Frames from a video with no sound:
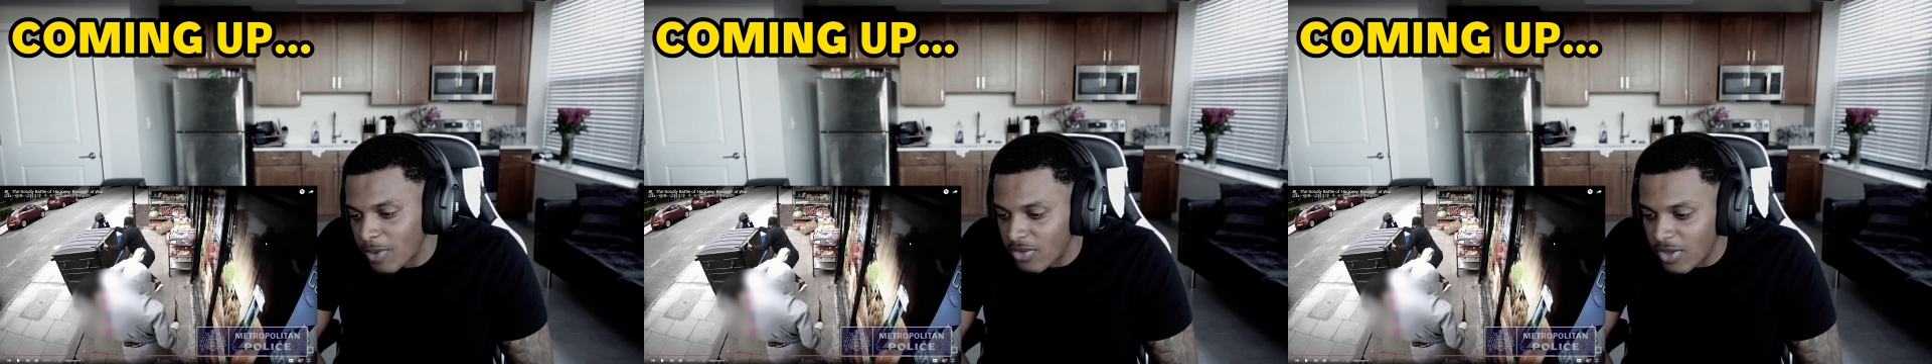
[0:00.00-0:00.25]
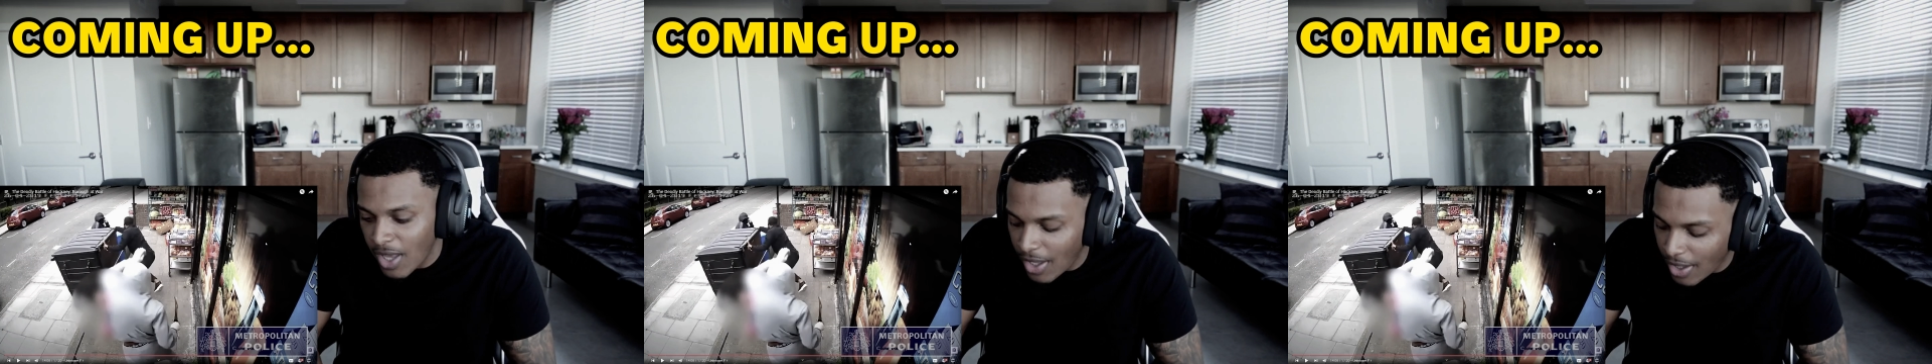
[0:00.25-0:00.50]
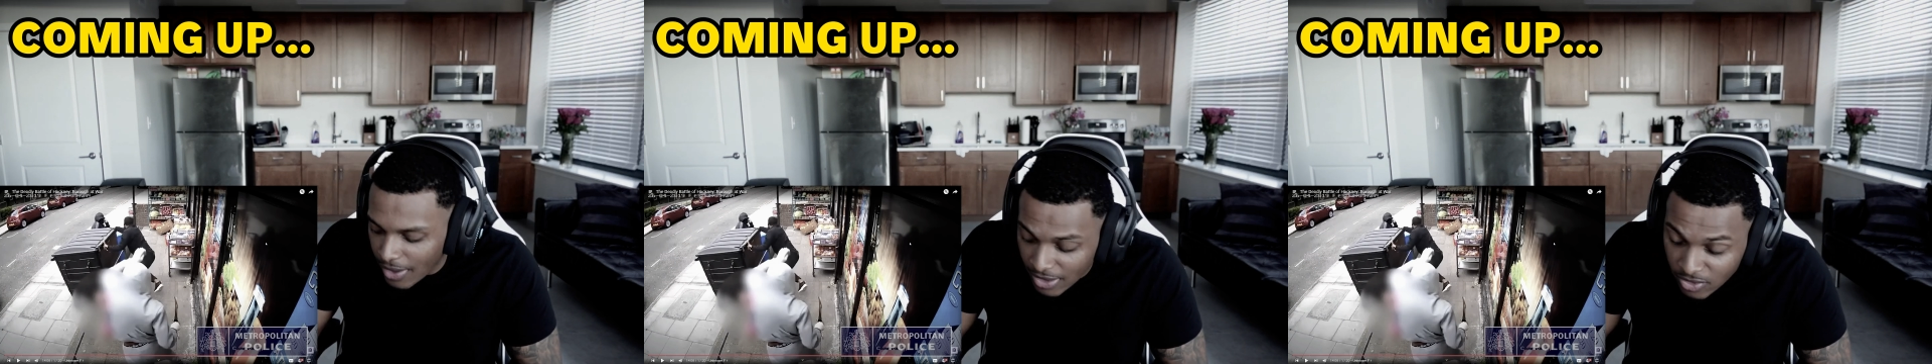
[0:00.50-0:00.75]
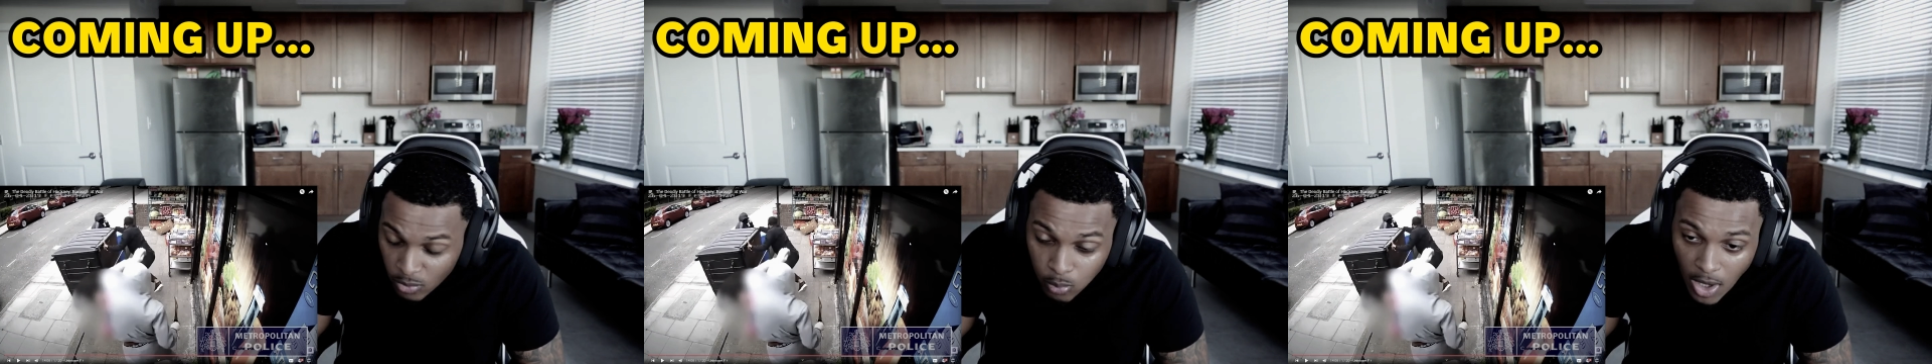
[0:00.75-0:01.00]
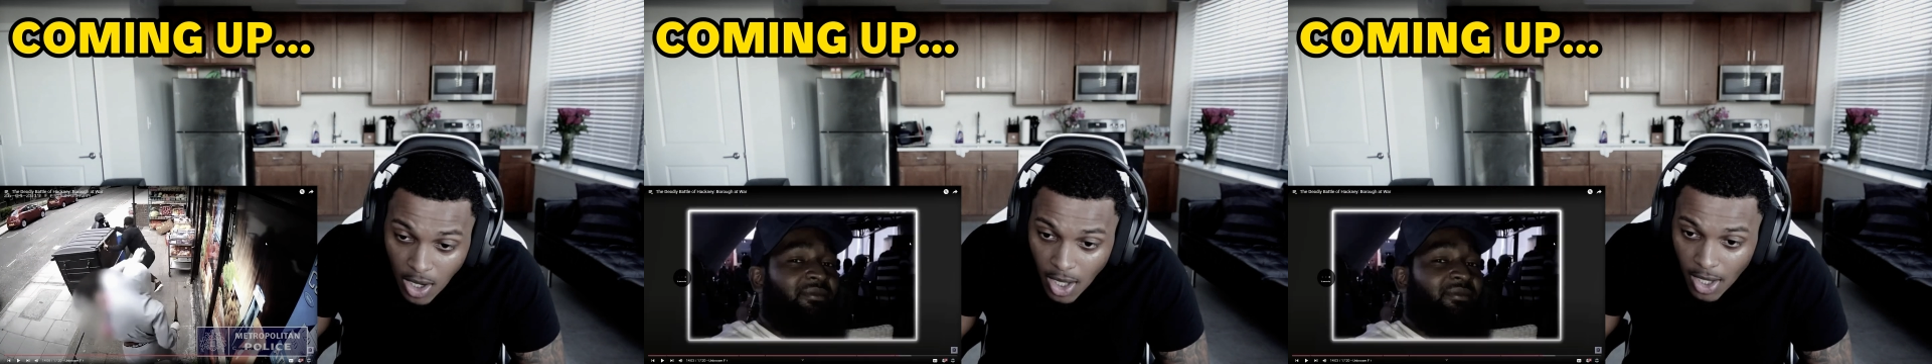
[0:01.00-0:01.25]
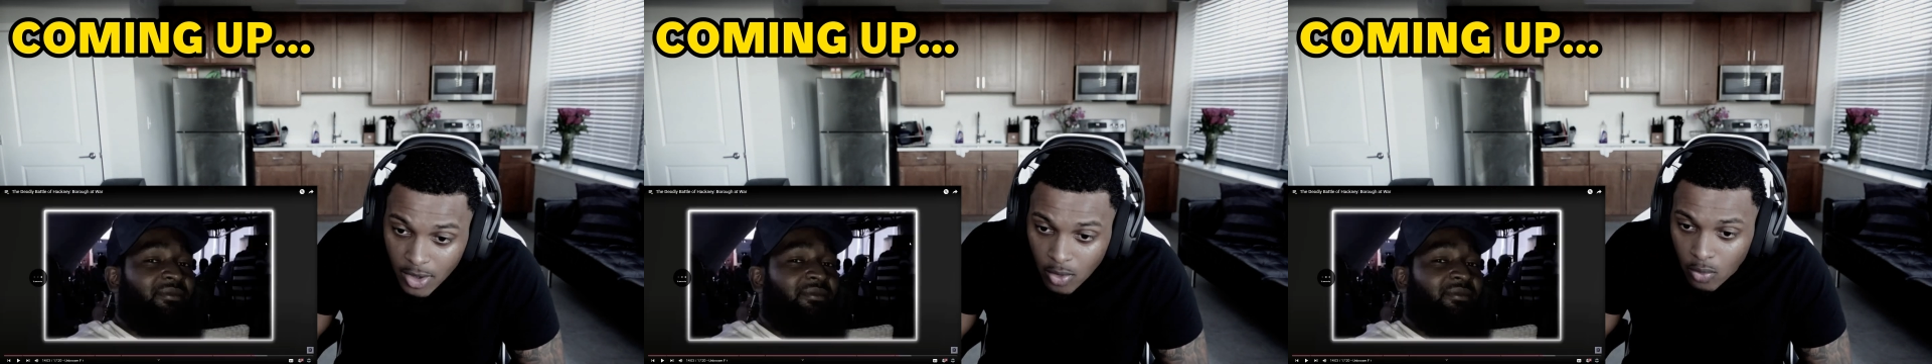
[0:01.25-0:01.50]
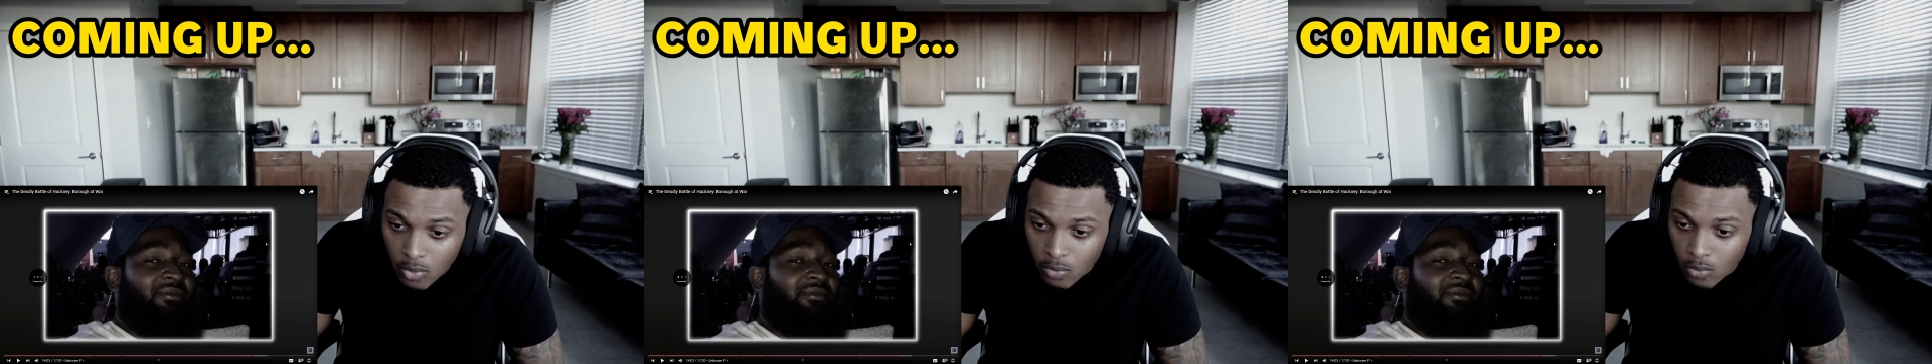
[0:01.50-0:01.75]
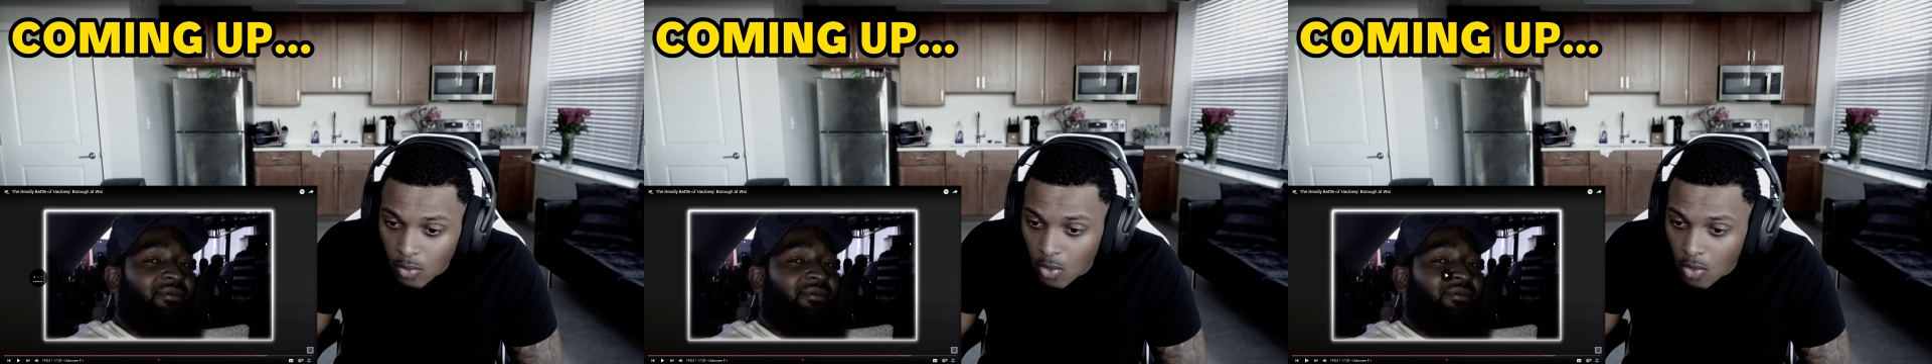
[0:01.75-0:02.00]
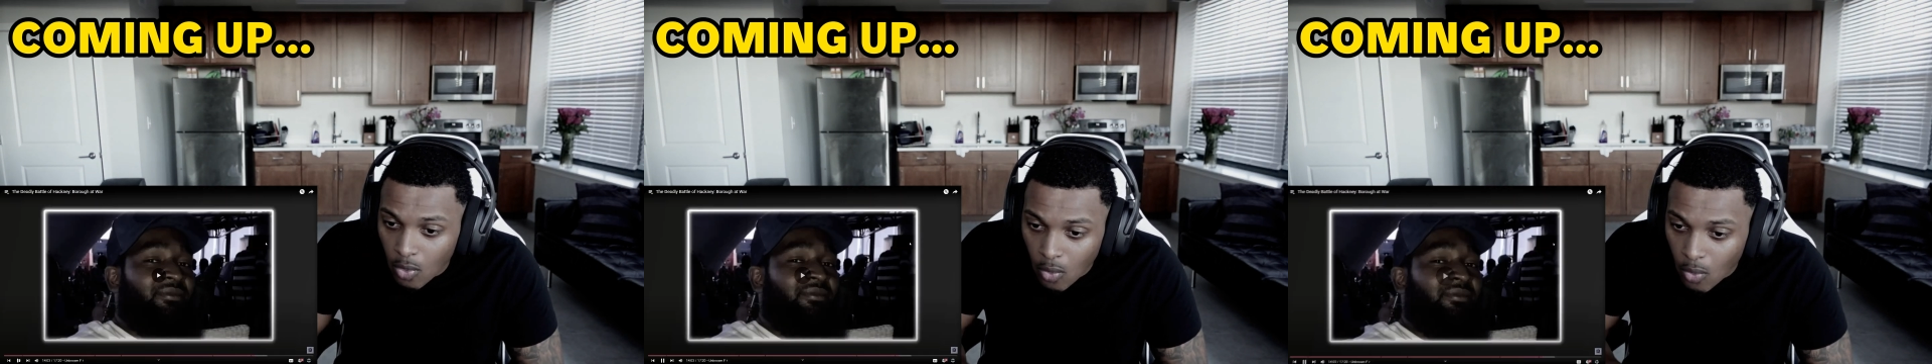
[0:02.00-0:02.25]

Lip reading: That's wild. Whoa.